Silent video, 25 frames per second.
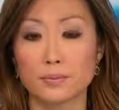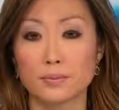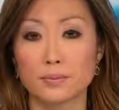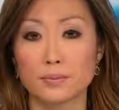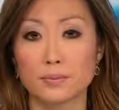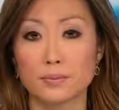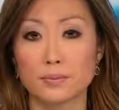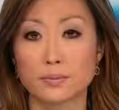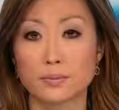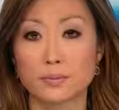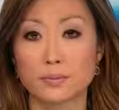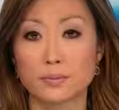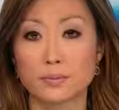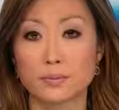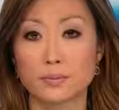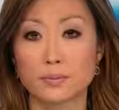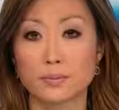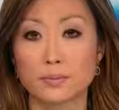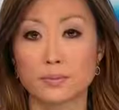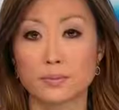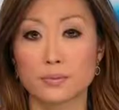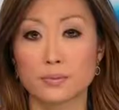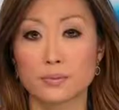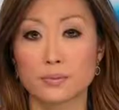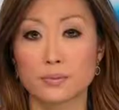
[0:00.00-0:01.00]

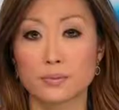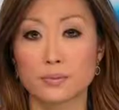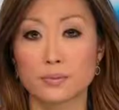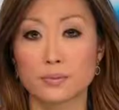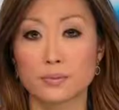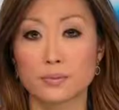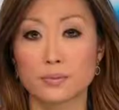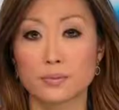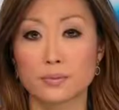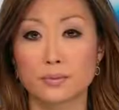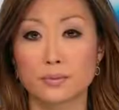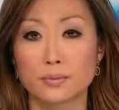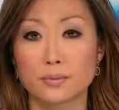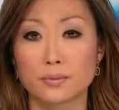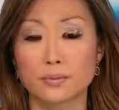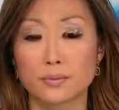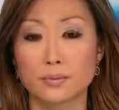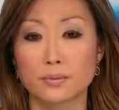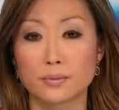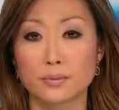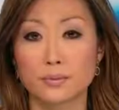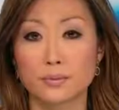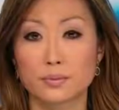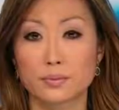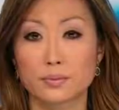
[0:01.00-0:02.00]

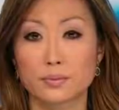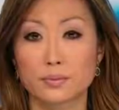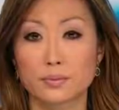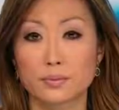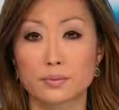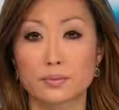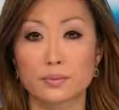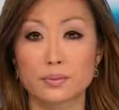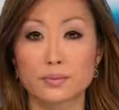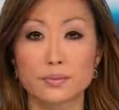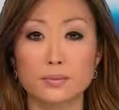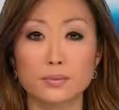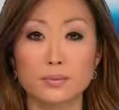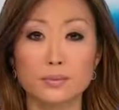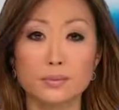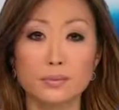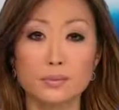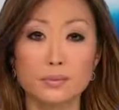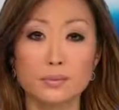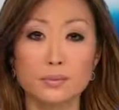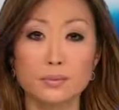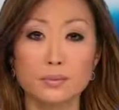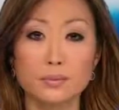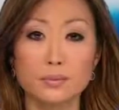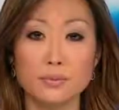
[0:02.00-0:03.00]

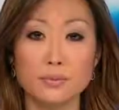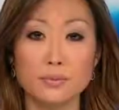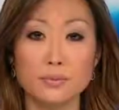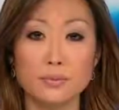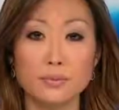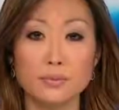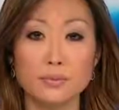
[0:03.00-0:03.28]
(not speaking)